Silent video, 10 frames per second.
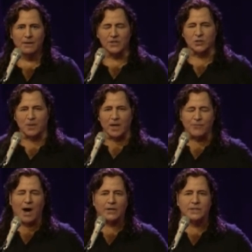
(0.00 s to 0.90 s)
The Spirit of
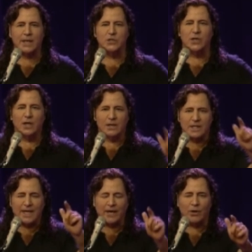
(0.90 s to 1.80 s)
God says,
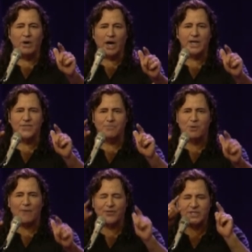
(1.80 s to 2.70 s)
hear the word of the
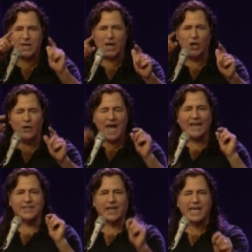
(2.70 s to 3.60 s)
prophet to you
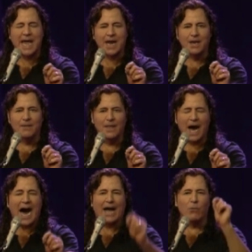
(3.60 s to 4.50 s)
as a king.
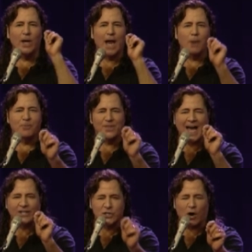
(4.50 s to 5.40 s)
I will open
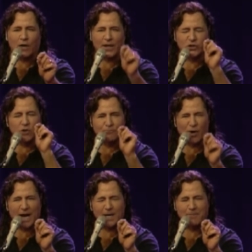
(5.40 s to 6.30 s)
that door that you
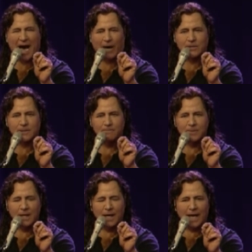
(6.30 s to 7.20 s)
prayed about.
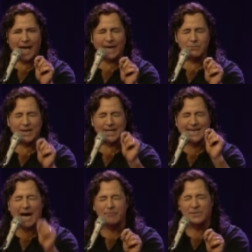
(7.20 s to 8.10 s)
And when it
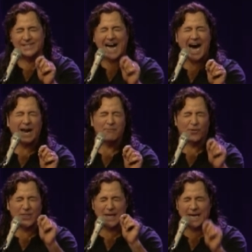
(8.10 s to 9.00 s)
comes time
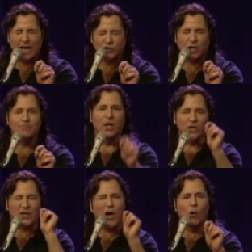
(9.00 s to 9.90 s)
for the election,
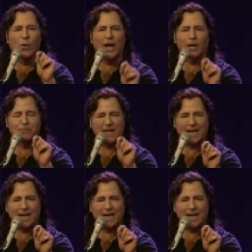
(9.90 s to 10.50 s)
you will be